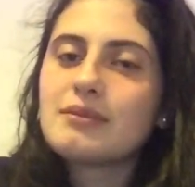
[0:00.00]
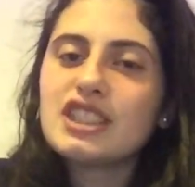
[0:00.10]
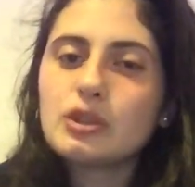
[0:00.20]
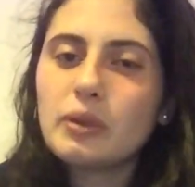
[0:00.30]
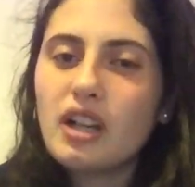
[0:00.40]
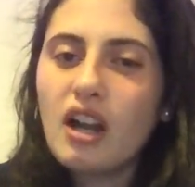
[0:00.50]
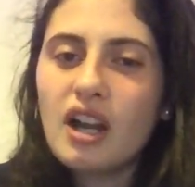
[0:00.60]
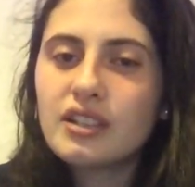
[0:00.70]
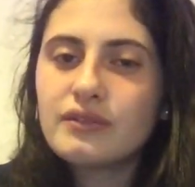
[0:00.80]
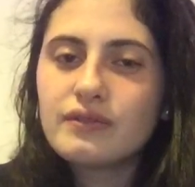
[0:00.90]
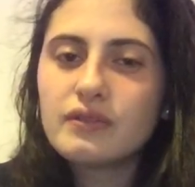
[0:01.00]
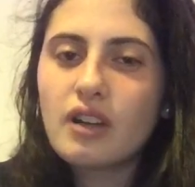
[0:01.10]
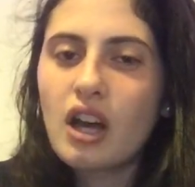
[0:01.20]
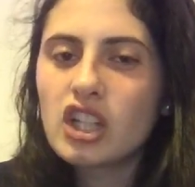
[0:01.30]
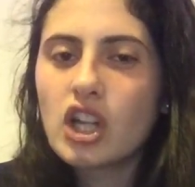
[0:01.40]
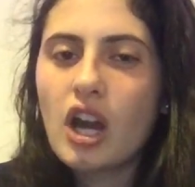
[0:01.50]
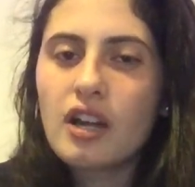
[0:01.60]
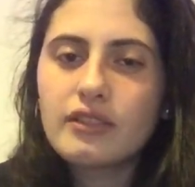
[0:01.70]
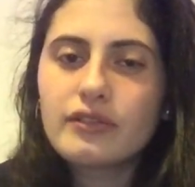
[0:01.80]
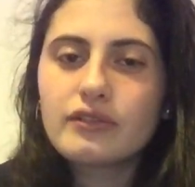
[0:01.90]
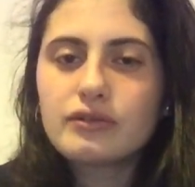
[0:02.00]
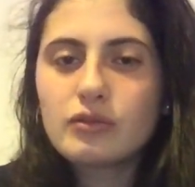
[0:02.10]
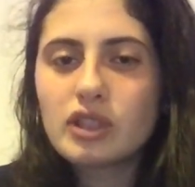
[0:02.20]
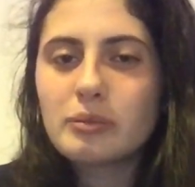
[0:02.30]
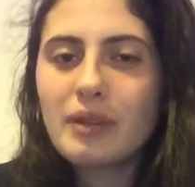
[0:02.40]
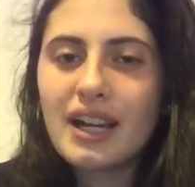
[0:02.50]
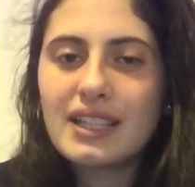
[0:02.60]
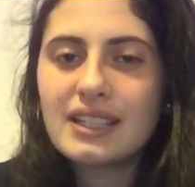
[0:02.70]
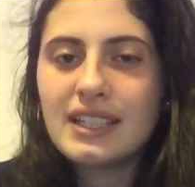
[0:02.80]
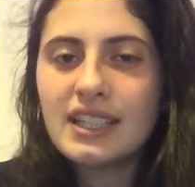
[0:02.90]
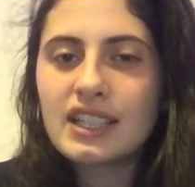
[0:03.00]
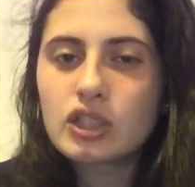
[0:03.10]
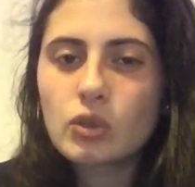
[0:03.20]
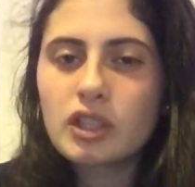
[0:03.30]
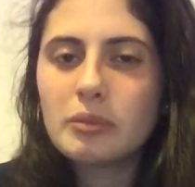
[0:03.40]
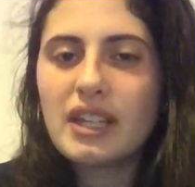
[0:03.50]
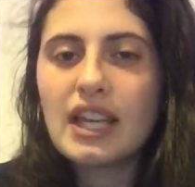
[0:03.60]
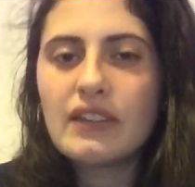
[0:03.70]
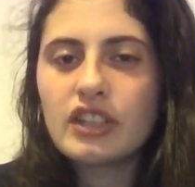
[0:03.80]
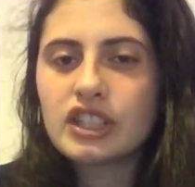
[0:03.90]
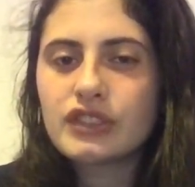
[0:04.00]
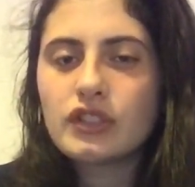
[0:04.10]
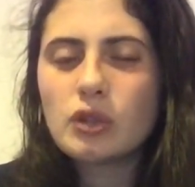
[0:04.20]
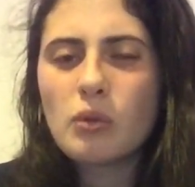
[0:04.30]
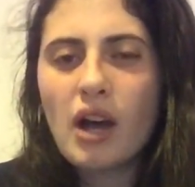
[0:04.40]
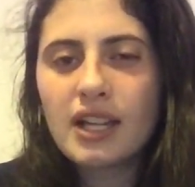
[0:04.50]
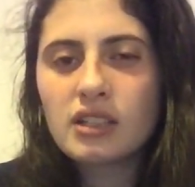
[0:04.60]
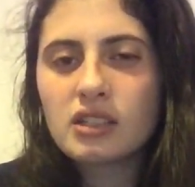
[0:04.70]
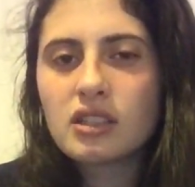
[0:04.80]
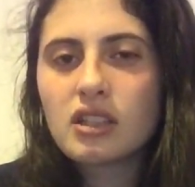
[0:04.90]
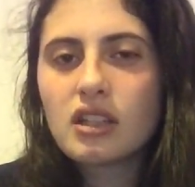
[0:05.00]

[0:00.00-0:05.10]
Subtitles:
This went on and off with my eating disorder behaviors for a while.